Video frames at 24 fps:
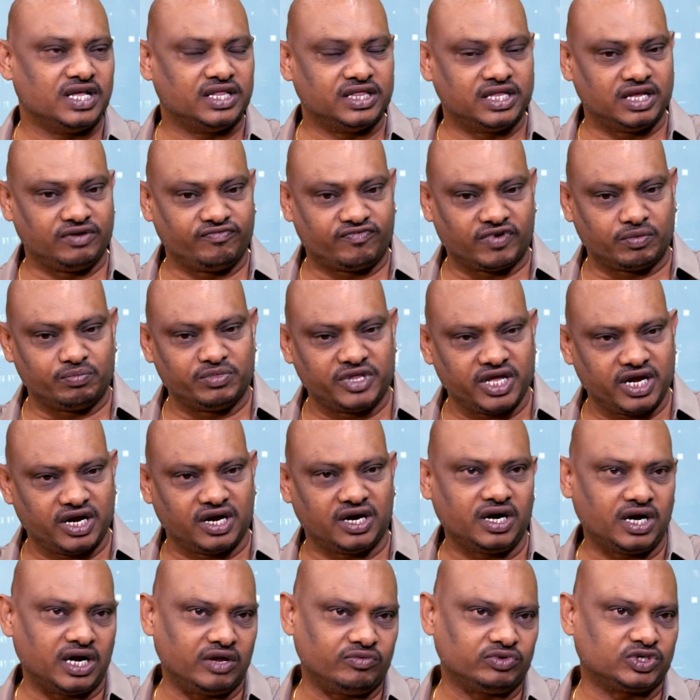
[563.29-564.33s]
Then from
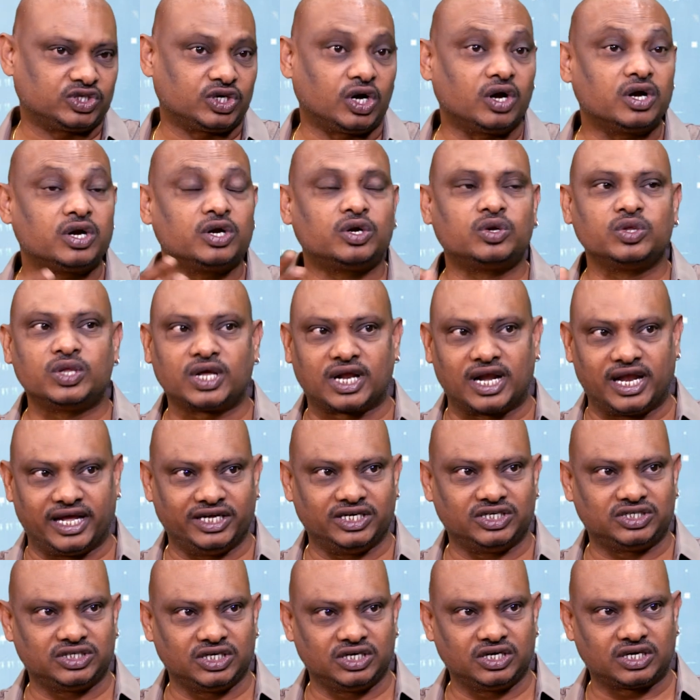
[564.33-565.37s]
there, I was talking to the clients,